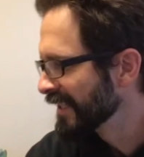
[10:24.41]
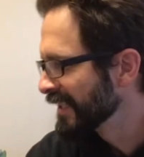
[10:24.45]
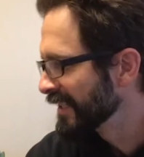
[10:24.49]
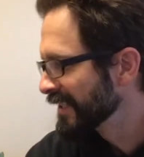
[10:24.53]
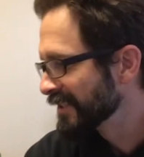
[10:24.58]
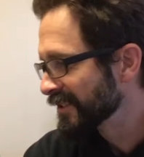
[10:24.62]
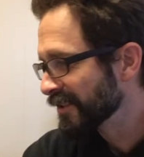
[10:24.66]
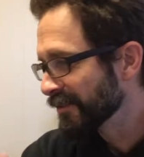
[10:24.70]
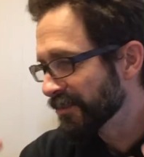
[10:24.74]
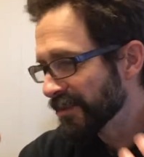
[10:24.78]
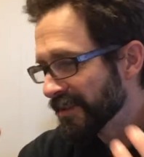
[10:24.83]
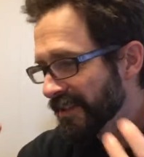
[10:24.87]

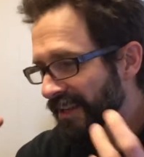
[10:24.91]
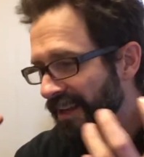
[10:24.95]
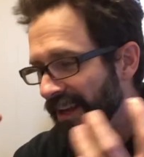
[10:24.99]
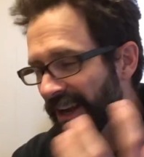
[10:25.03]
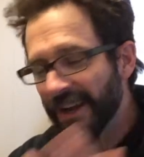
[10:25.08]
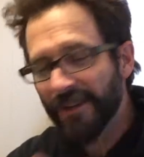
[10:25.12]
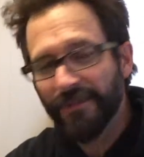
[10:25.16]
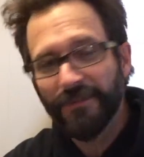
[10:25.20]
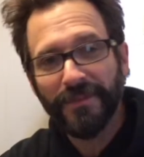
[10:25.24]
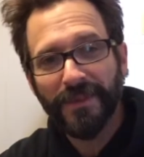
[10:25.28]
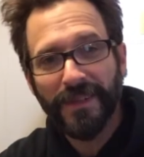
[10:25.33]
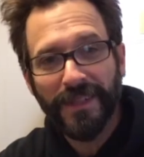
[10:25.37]
something that
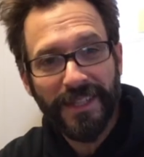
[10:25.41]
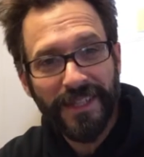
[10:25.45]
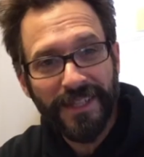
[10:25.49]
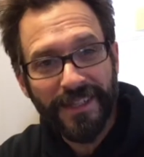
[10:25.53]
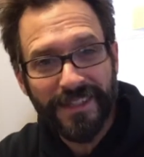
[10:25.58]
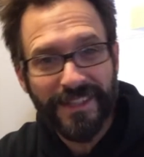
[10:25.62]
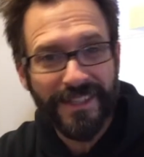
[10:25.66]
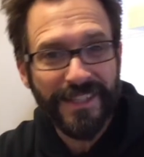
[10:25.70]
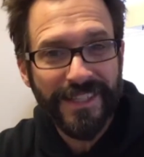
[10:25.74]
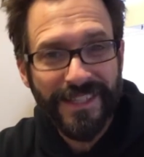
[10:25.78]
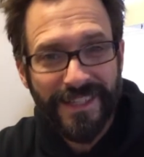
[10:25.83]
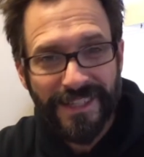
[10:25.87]
I'm
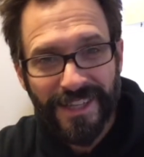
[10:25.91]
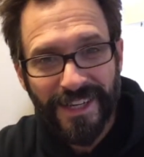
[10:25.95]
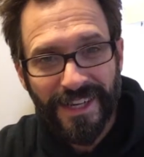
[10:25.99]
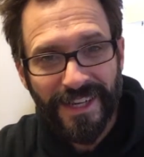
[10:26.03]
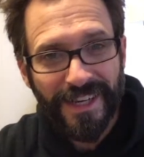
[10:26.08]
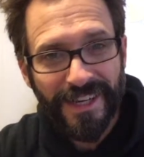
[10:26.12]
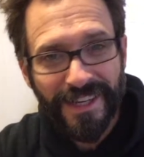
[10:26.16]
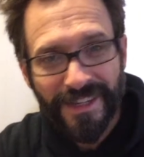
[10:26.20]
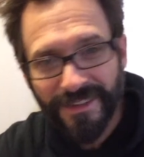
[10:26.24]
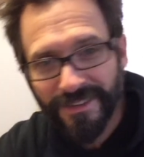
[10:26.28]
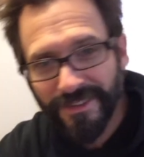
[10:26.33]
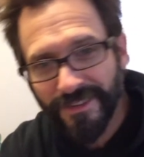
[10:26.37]
clearly
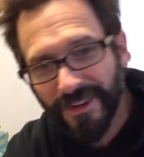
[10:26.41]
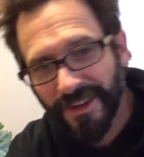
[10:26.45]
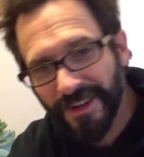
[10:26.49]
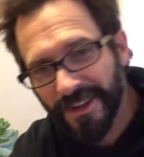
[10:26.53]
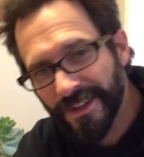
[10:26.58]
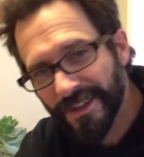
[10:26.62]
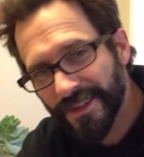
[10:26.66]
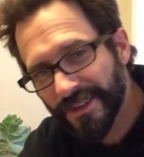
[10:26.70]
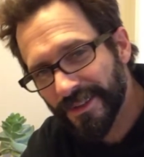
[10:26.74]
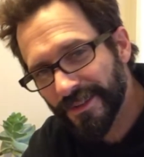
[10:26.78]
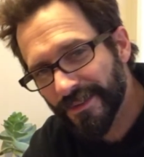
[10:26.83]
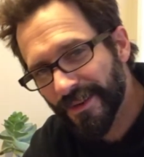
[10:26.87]

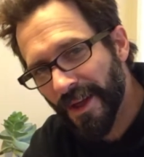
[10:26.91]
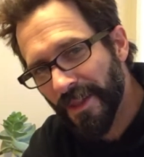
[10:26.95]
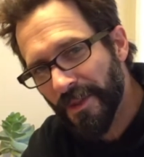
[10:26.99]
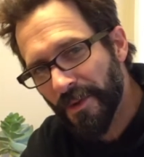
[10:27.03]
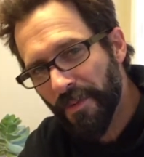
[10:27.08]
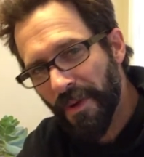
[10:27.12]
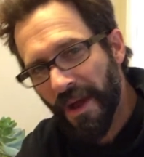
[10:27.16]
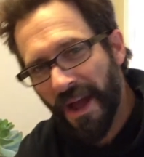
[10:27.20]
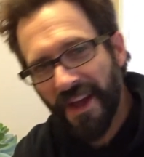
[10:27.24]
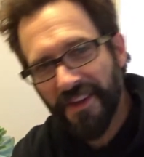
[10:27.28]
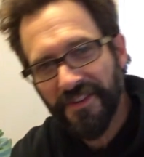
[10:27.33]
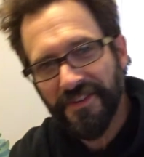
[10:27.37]
rather
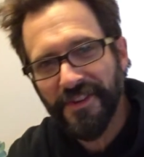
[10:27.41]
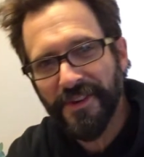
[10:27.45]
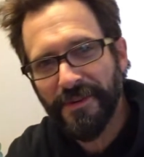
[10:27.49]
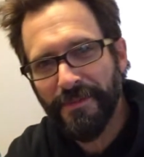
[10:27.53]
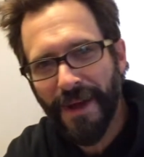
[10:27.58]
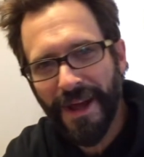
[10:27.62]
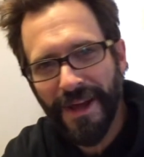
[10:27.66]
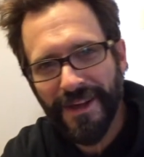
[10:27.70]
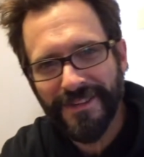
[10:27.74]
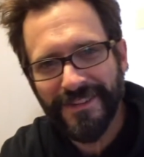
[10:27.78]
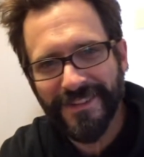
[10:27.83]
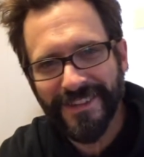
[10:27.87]
passionate
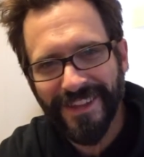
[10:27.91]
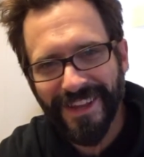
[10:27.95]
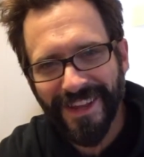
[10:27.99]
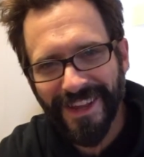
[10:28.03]
about.